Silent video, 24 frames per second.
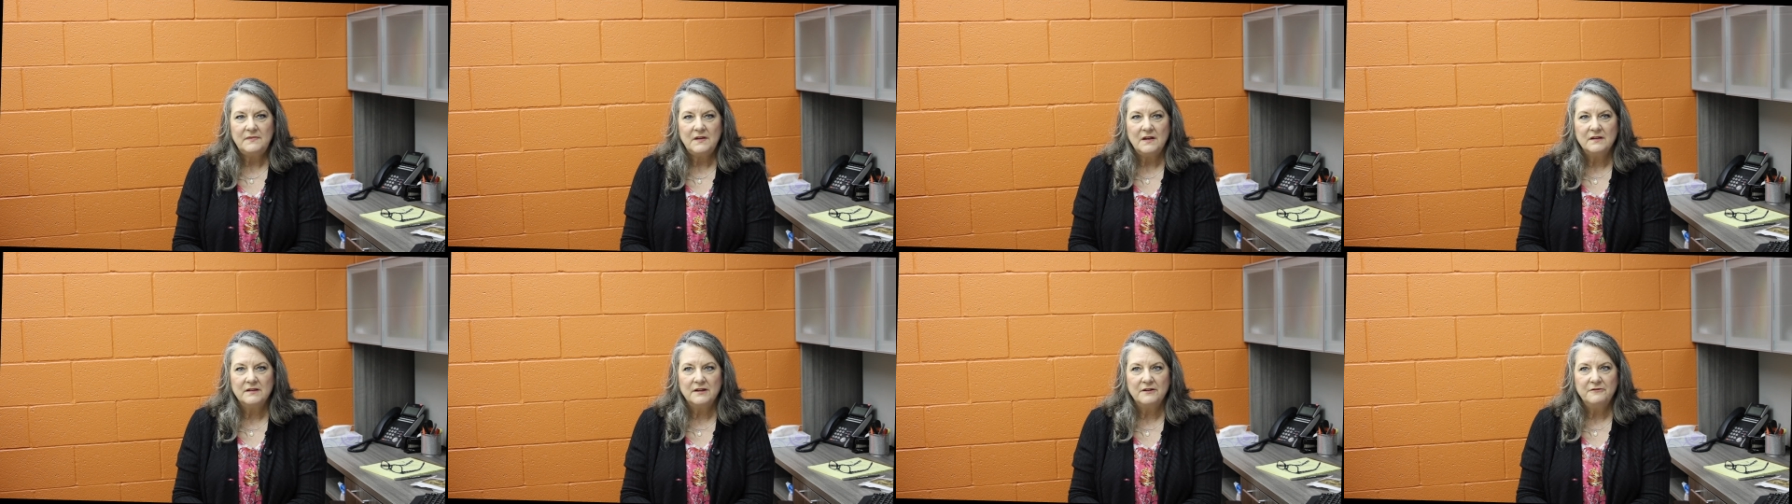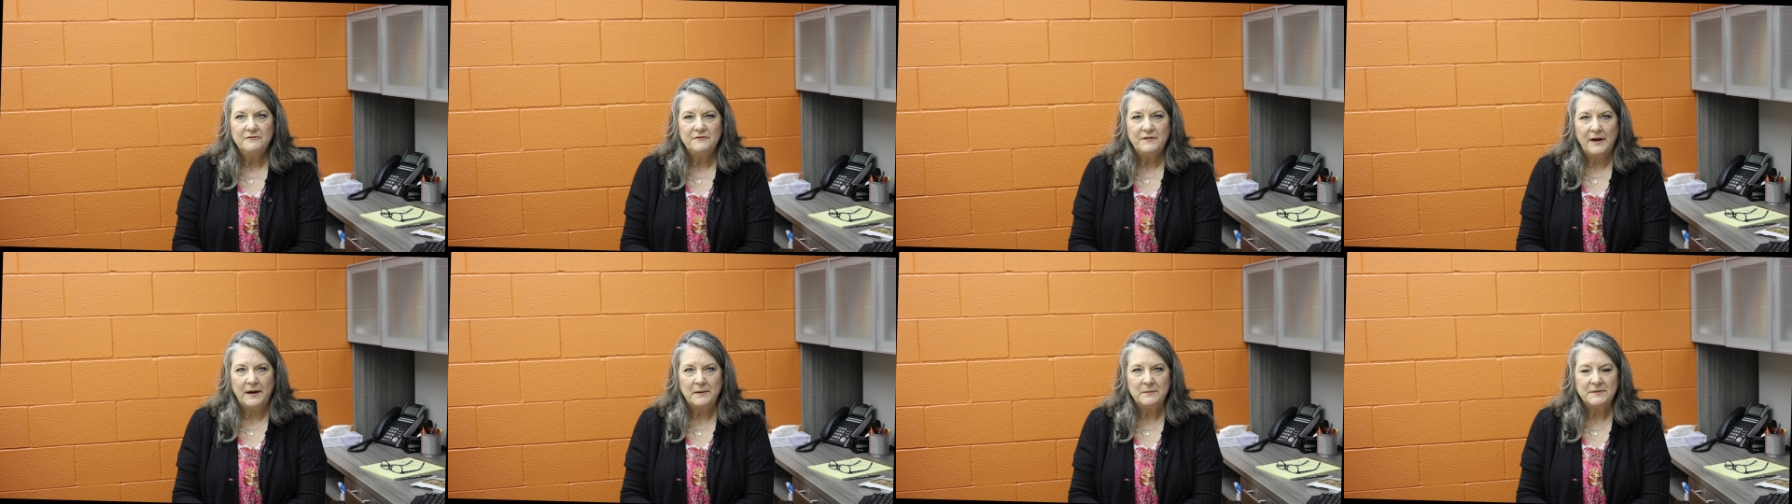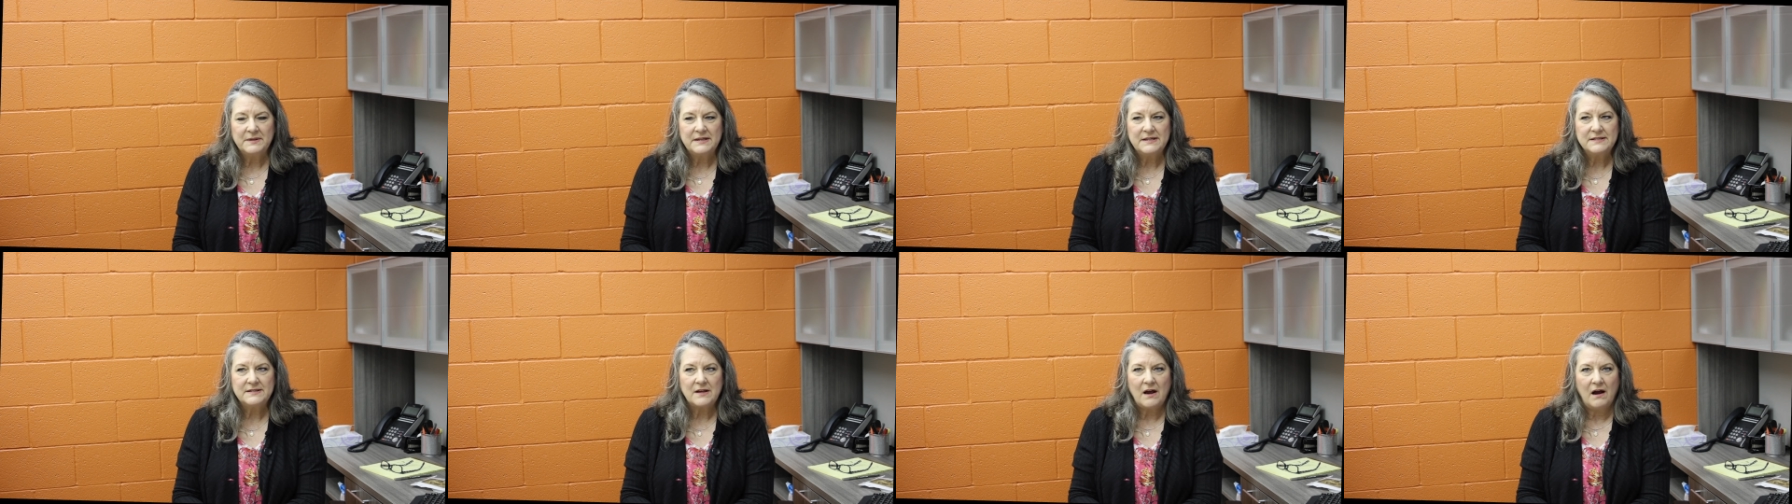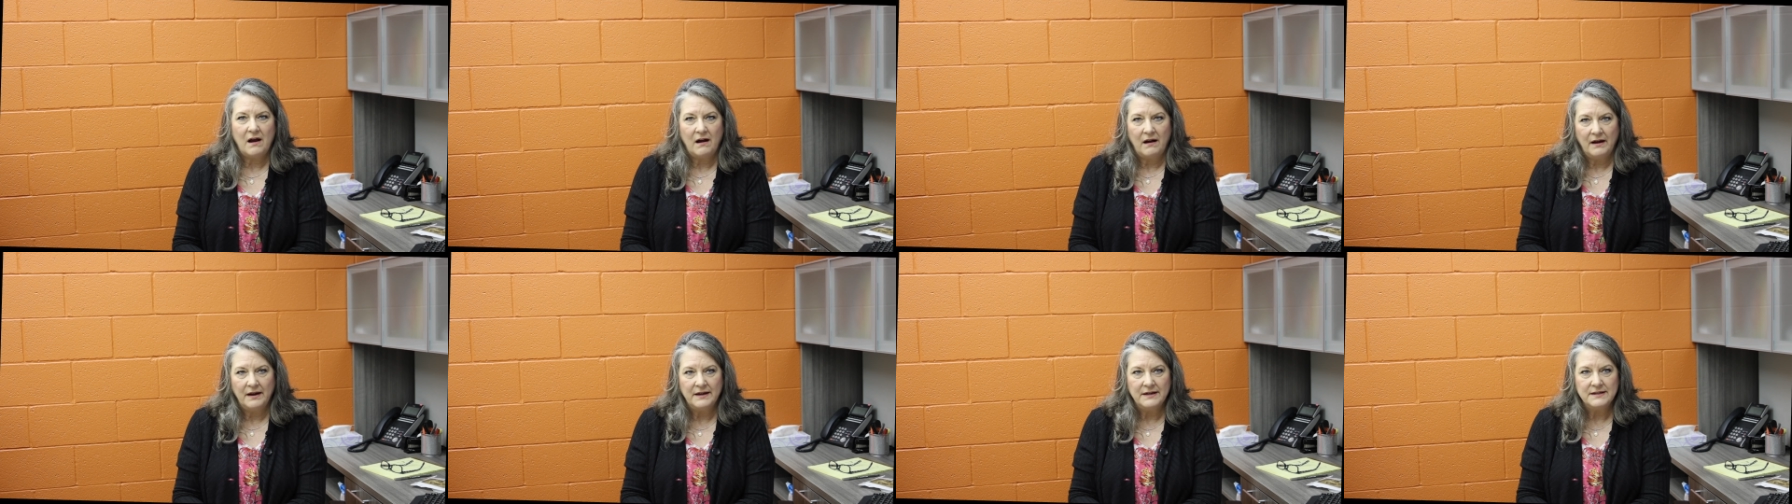the families'
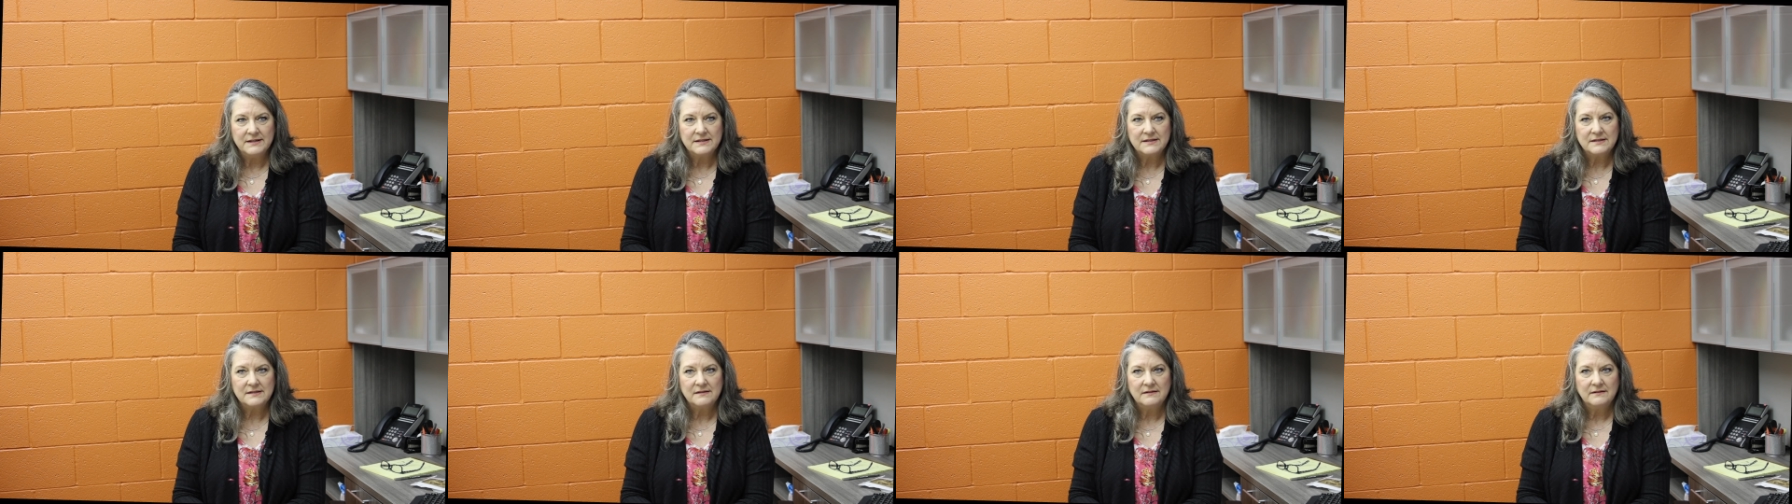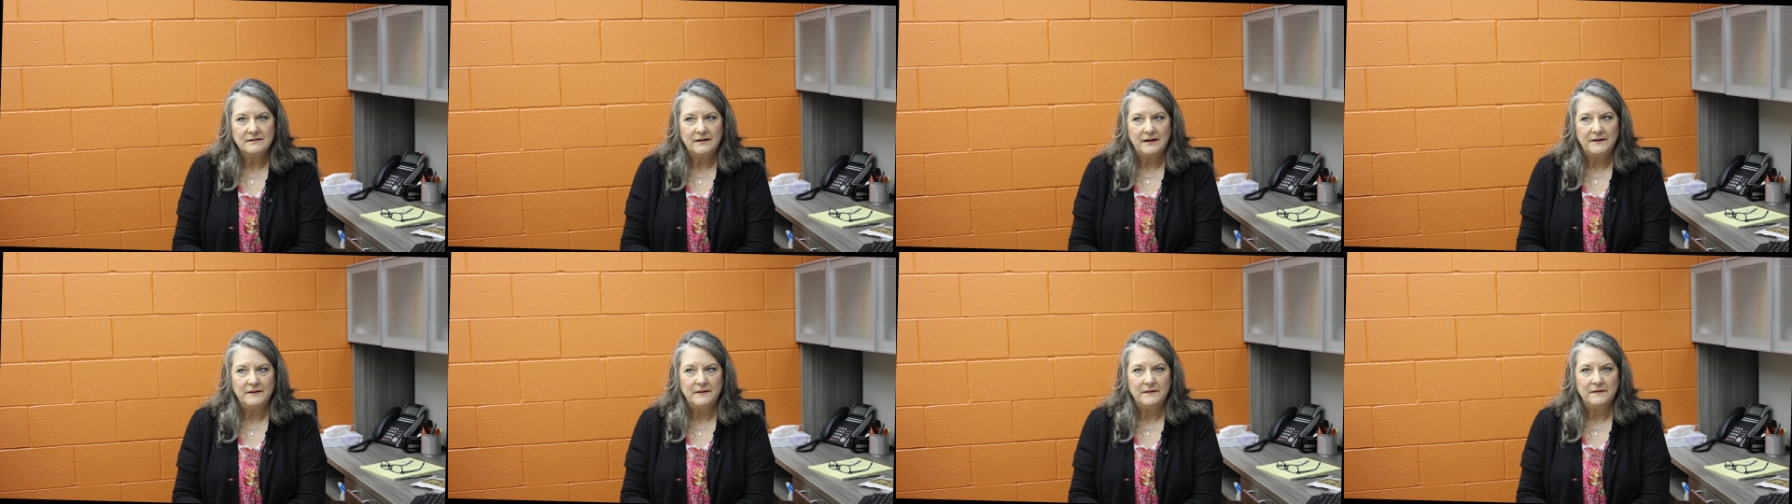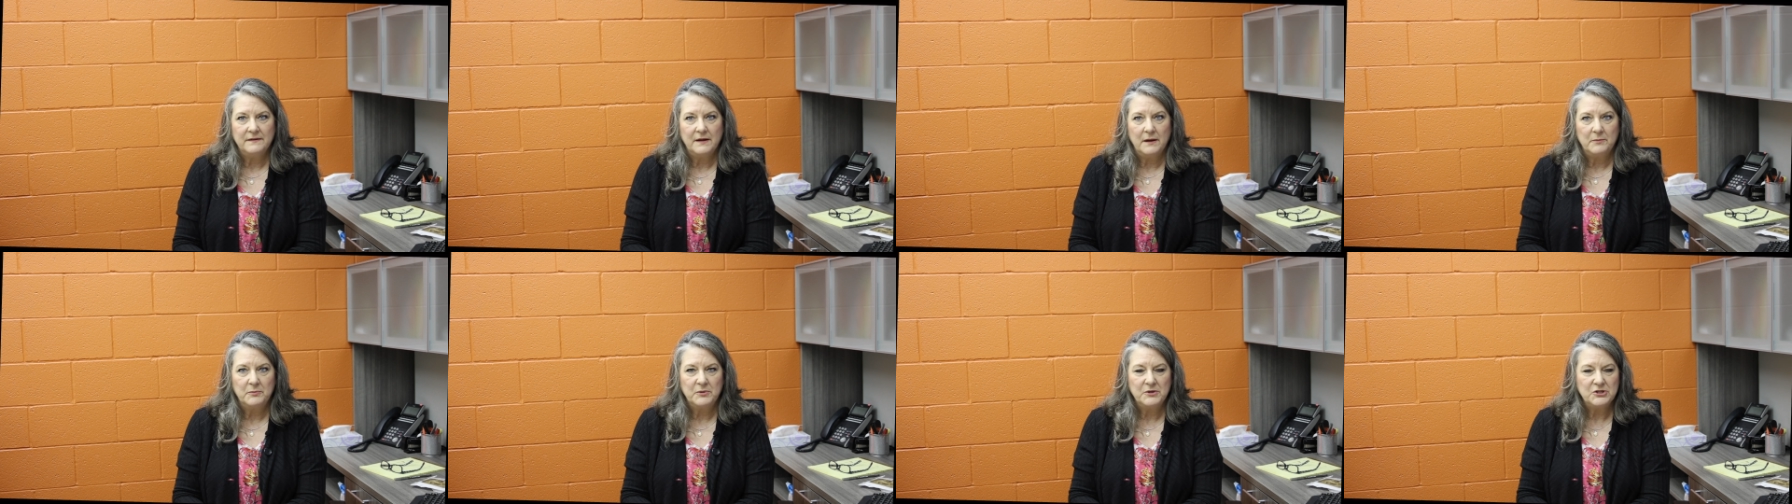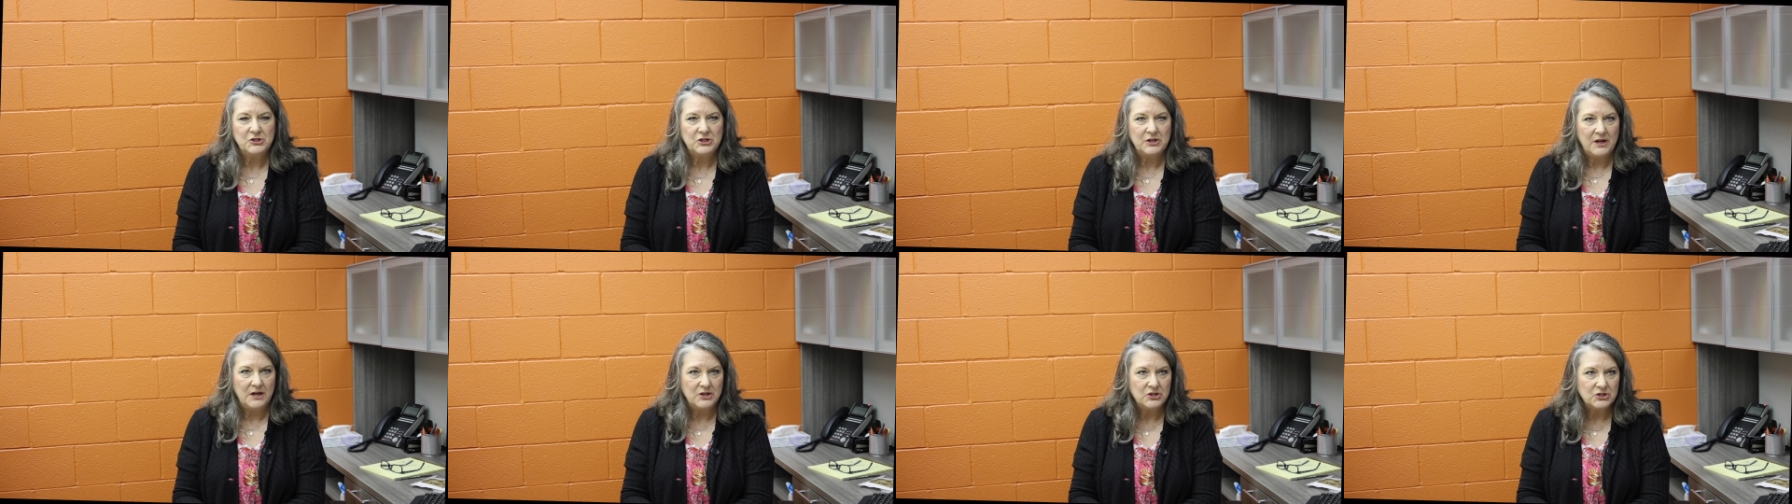eyes and
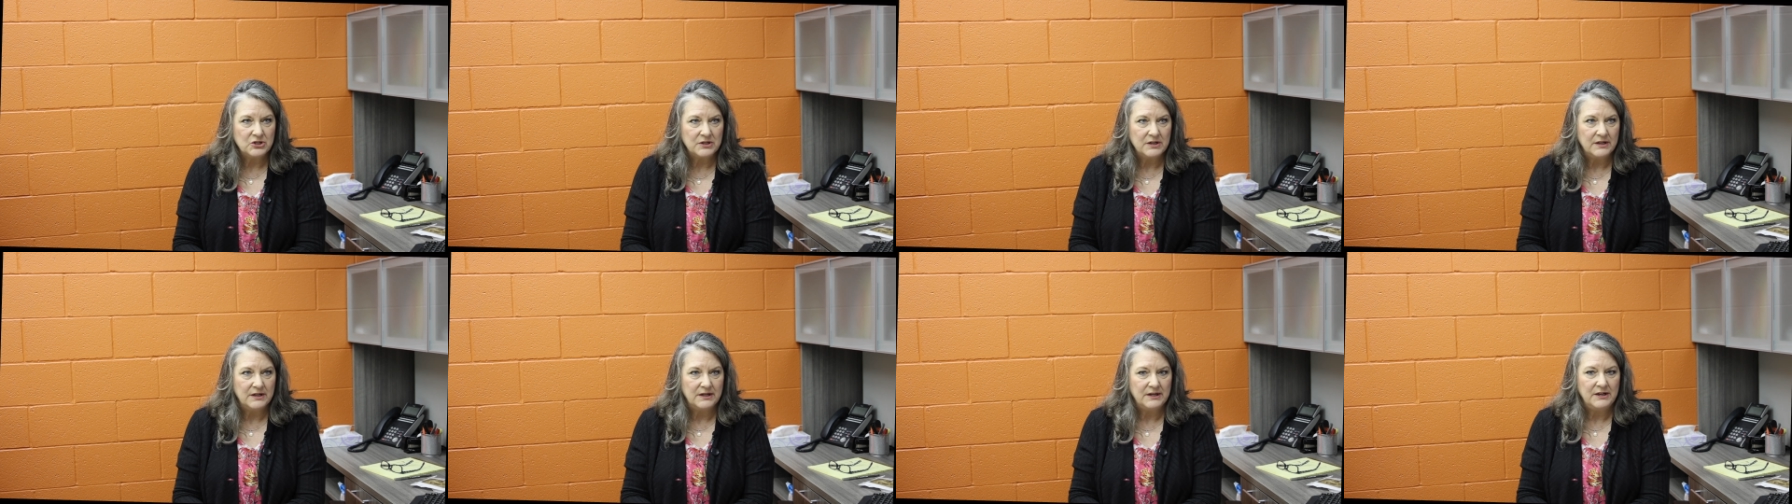appreciation